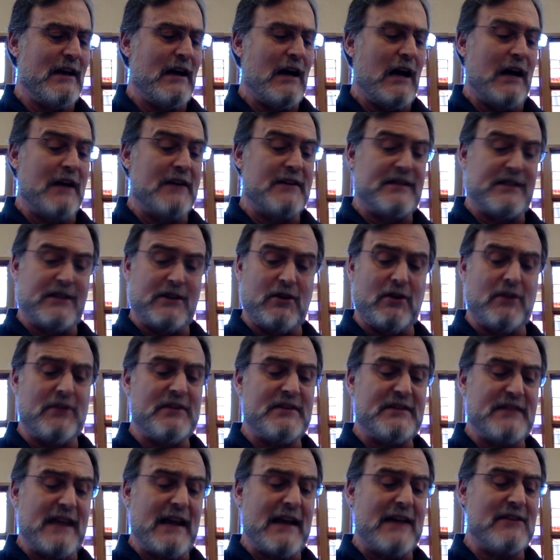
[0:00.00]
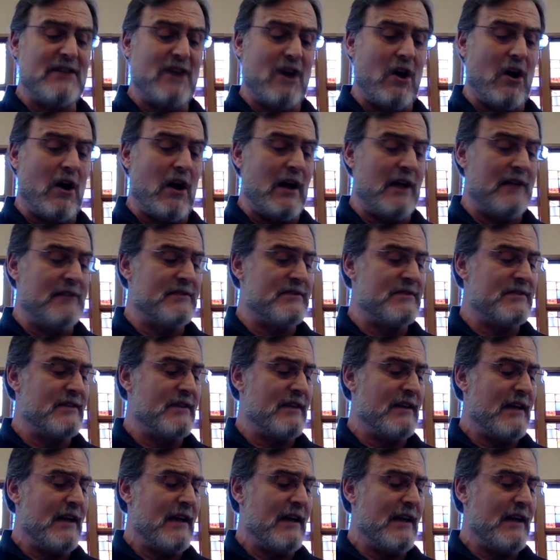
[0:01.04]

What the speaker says: until the day dawns